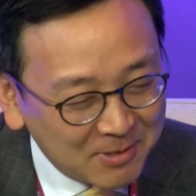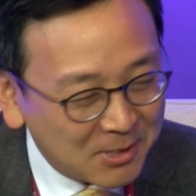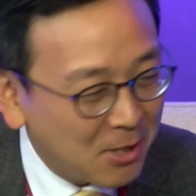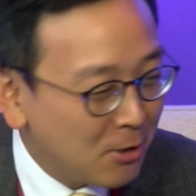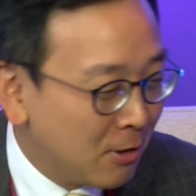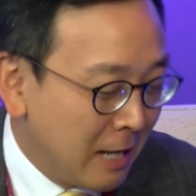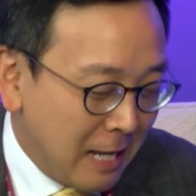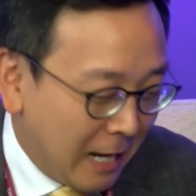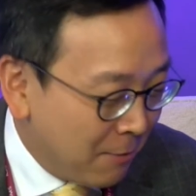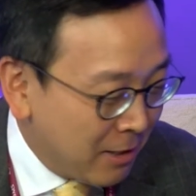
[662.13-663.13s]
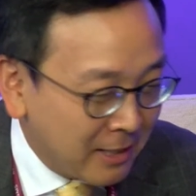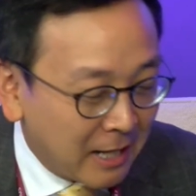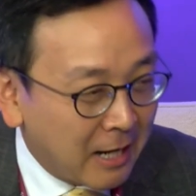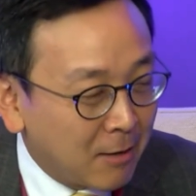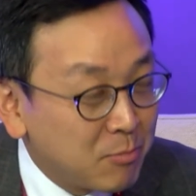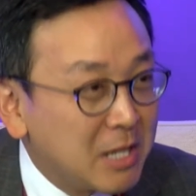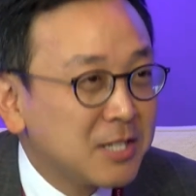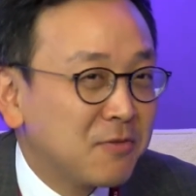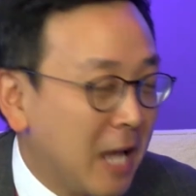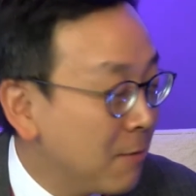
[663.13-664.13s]
So, I mean,
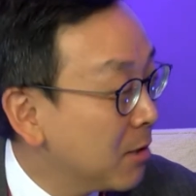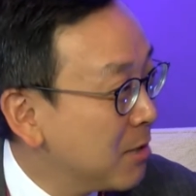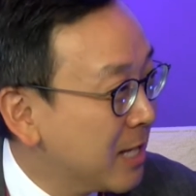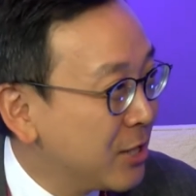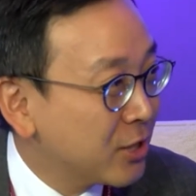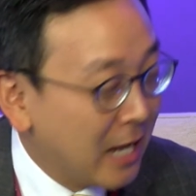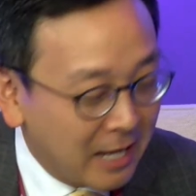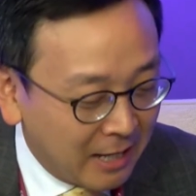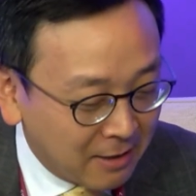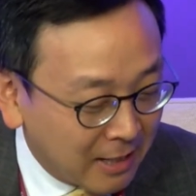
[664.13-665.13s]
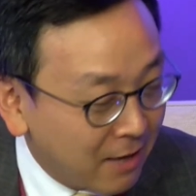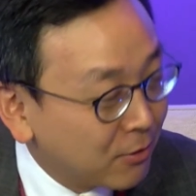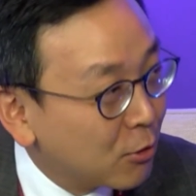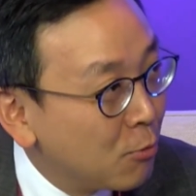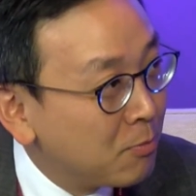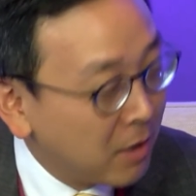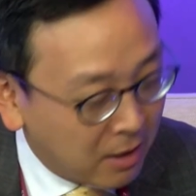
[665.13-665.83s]
because of time limitation, I think I have to go